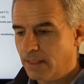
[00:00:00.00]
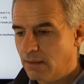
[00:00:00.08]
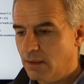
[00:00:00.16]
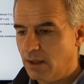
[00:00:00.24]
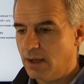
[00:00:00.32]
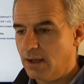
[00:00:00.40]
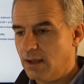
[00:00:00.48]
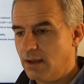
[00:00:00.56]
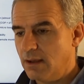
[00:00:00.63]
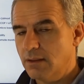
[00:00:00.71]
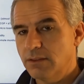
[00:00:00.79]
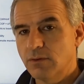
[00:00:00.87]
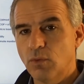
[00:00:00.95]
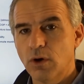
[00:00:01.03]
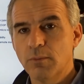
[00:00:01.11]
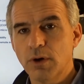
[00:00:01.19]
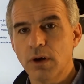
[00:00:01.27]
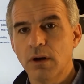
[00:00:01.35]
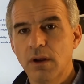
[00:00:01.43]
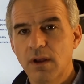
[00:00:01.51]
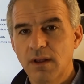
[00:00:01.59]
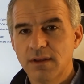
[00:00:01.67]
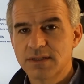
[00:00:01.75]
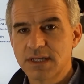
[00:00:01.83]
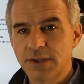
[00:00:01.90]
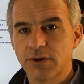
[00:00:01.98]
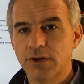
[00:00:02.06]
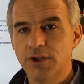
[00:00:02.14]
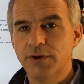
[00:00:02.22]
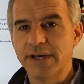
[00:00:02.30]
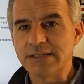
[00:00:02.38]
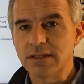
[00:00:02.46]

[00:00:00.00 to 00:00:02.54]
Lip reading: warmer southern U.S.